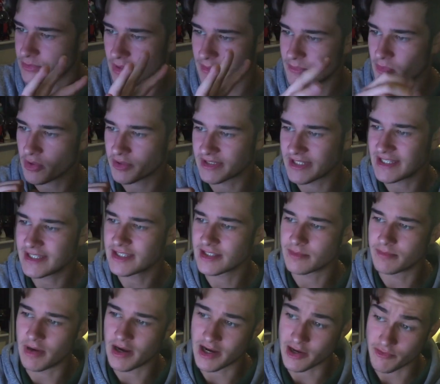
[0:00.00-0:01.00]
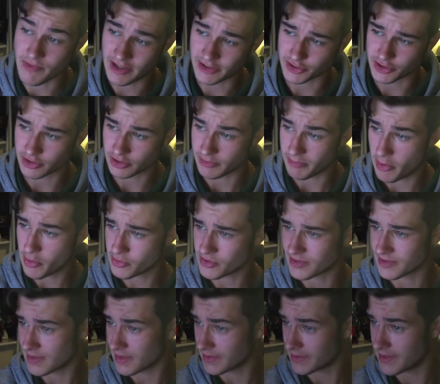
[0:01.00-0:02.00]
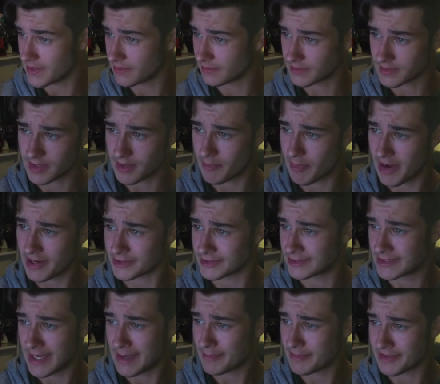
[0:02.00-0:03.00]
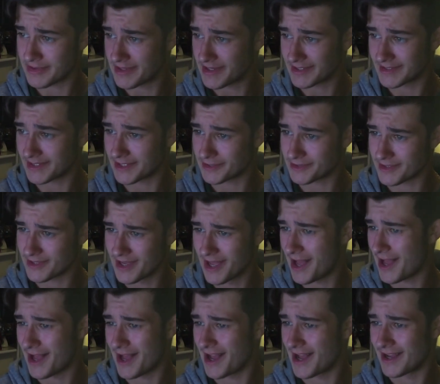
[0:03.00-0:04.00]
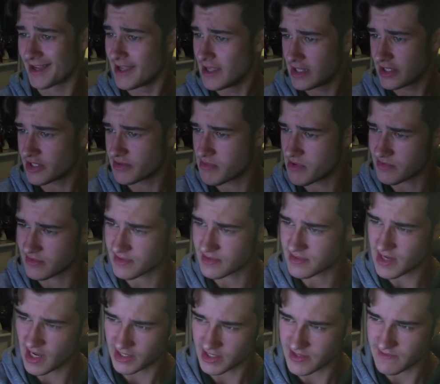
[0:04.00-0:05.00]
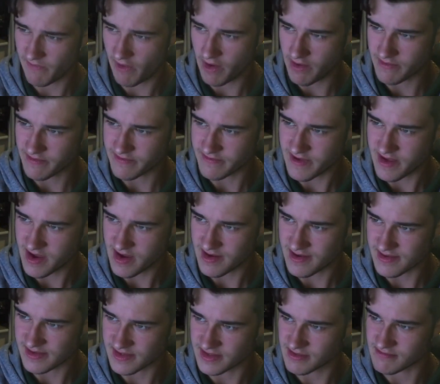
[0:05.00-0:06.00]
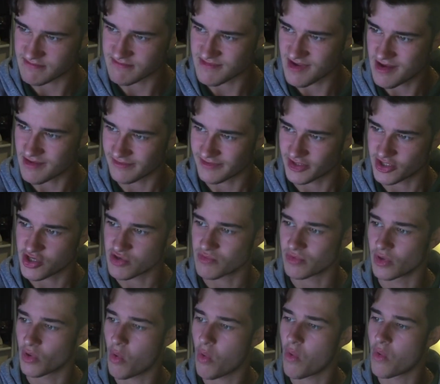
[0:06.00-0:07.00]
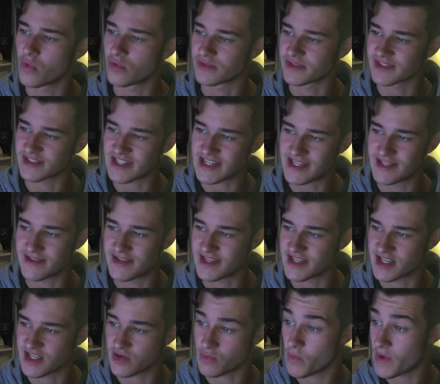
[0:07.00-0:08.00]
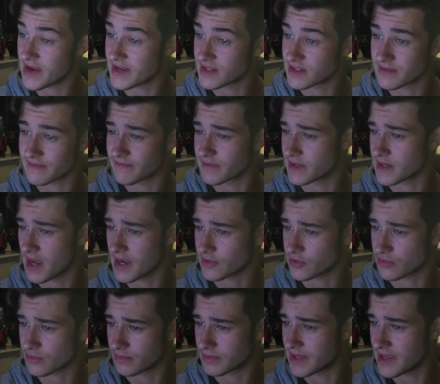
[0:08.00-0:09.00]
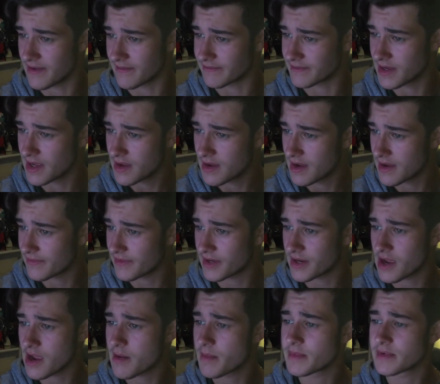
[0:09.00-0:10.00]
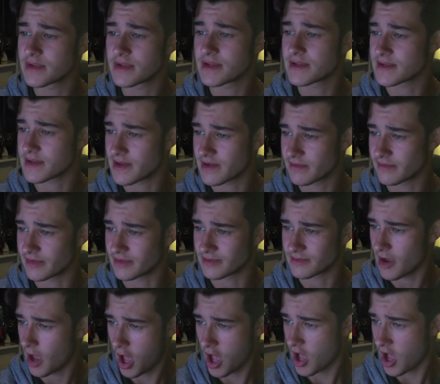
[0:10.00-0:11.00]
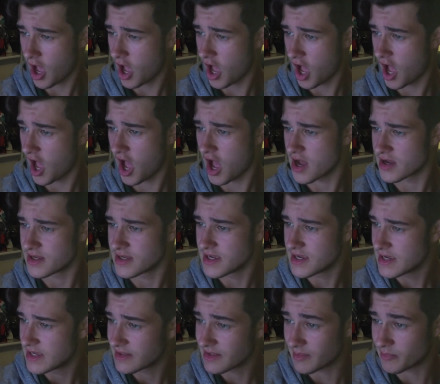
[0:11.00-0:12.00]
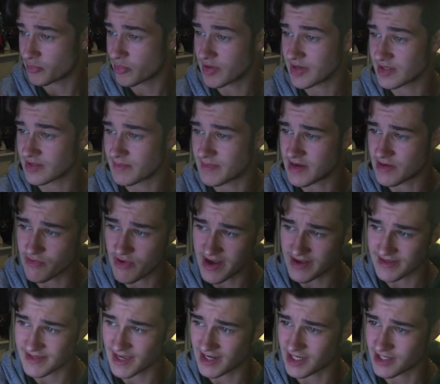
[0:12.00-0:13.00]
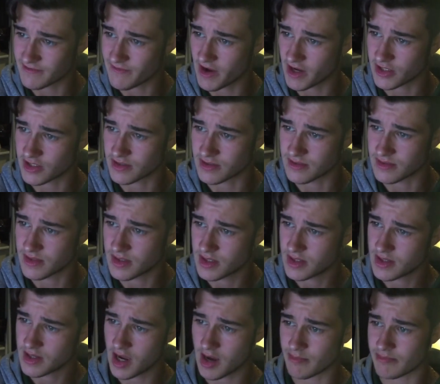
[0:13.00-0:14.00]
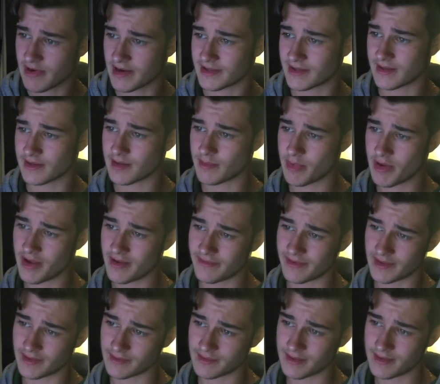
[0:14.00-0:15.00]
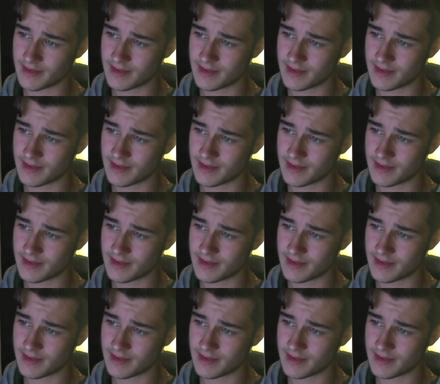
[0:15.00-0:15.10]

I'm not hindered by irrational emotions like guilt, compassion, empathy, etc. Haha. The most satisfying thing is to know that you will all see this as a waste of a natural gift and that I am undeserving. Ha ha ha ha. That brings me great satisfaction. I'm practically perfect.